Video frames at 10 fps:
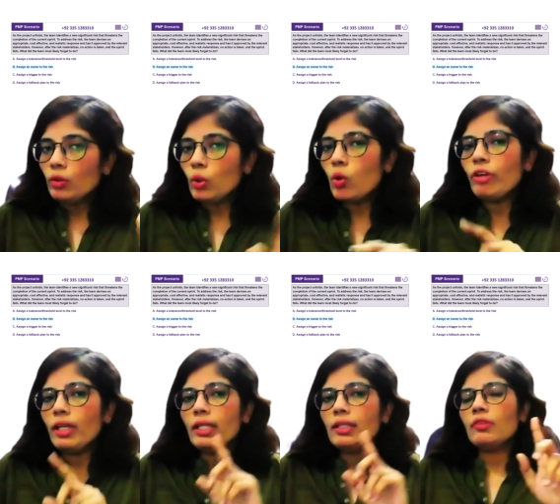
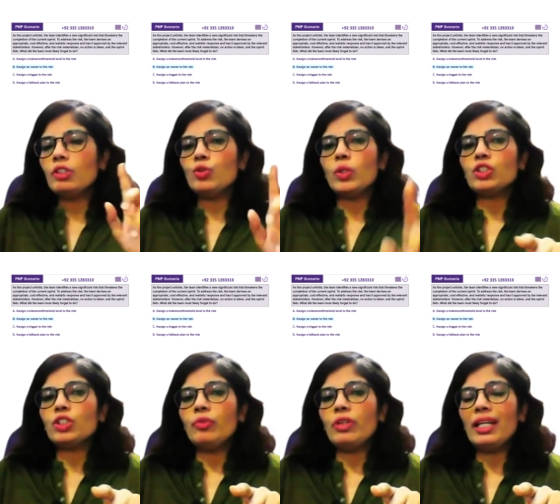Nowhere in the
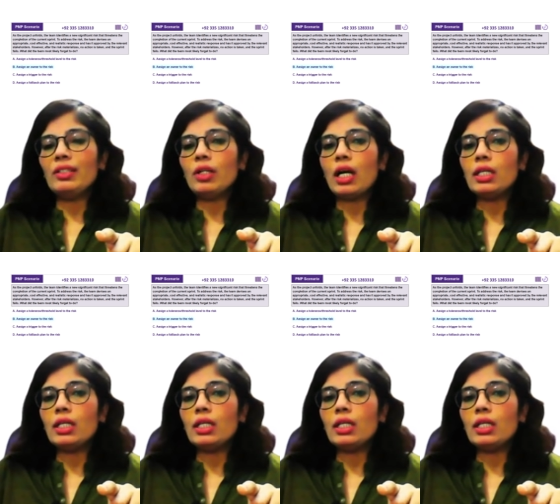situation we had